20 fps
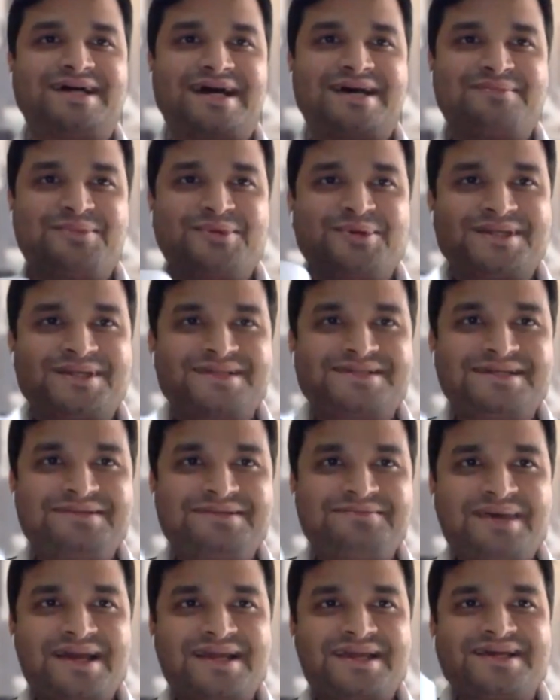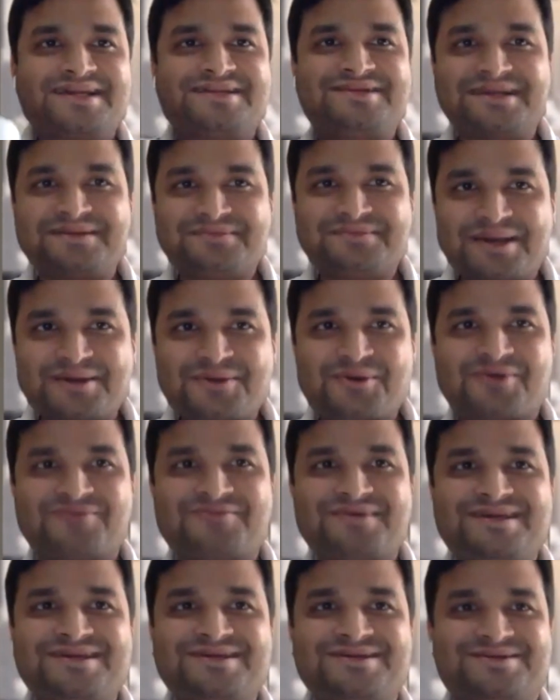I'm going to sit back and drink my
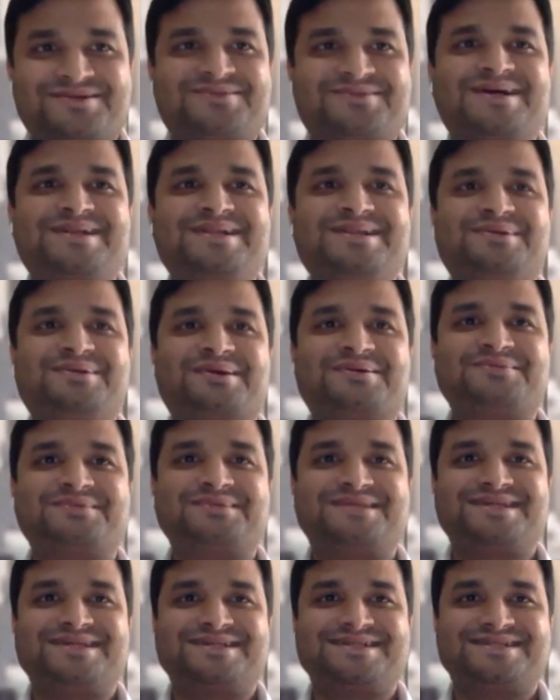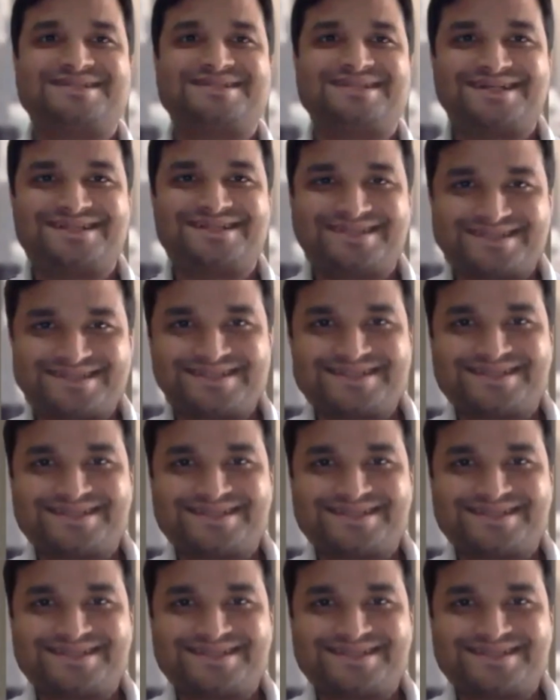coffee while the conversation starts.